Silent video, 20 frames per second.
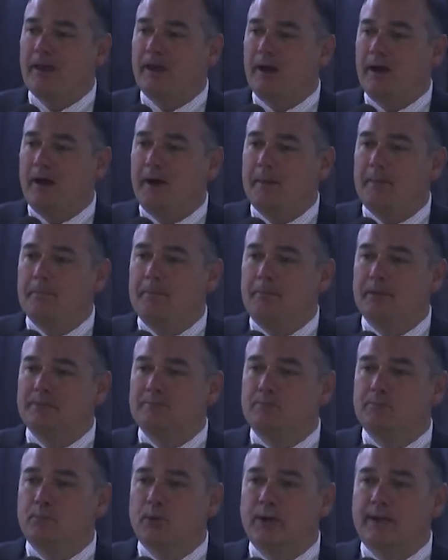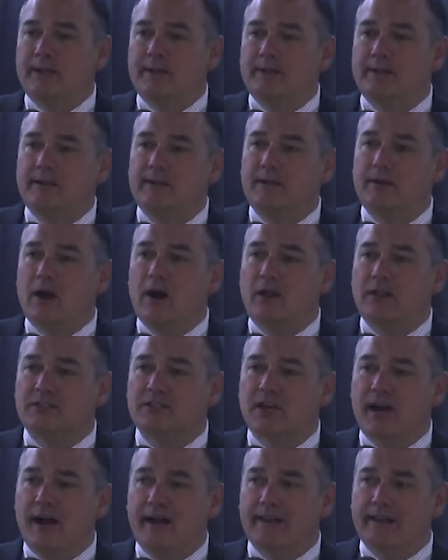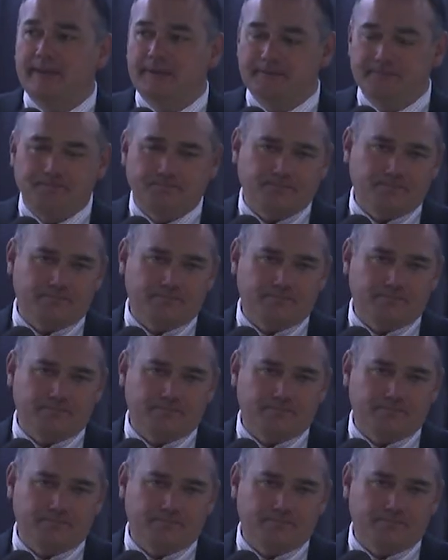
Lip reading: But bringing college hockey,